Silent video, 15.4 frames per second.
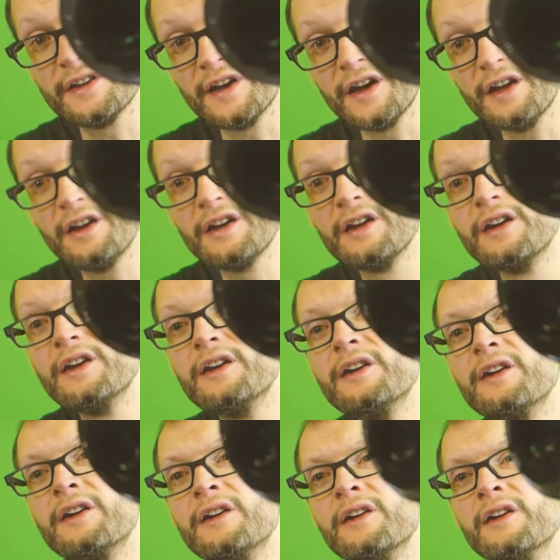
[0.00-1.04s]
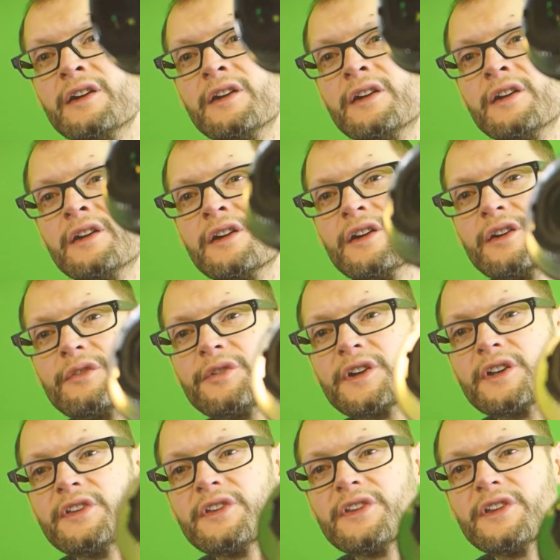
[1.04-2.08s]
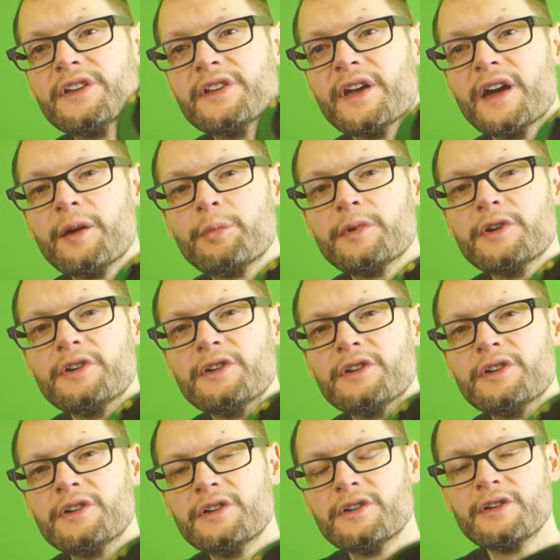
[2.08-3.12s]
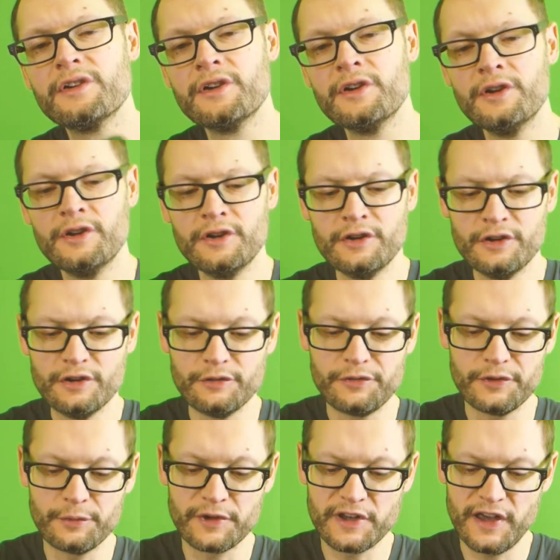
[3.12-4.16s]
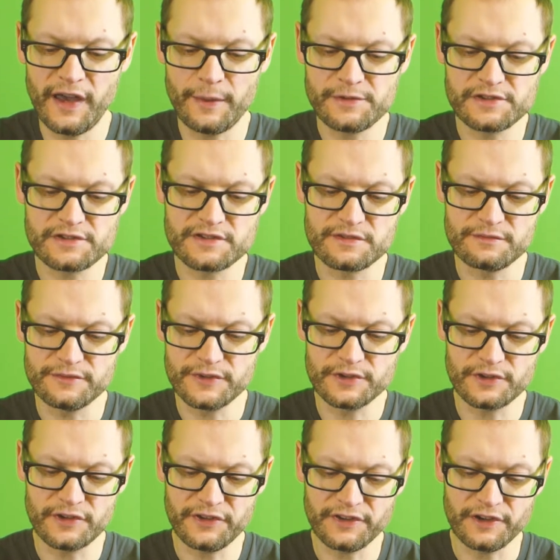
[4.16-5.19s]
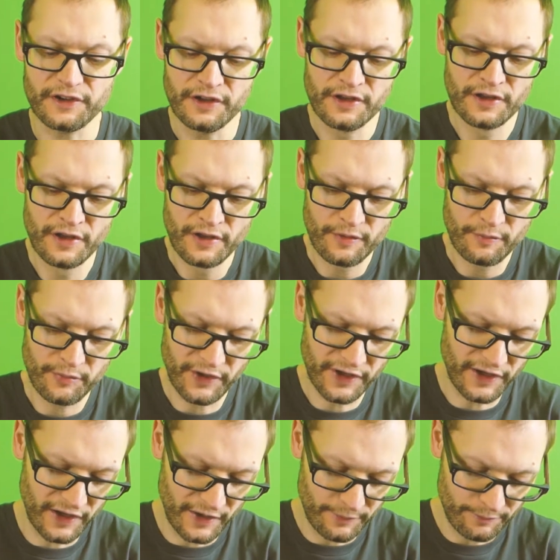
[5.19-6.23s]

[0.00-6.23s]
that. I don't know if you could see that, but hopefully we captured some focus there. But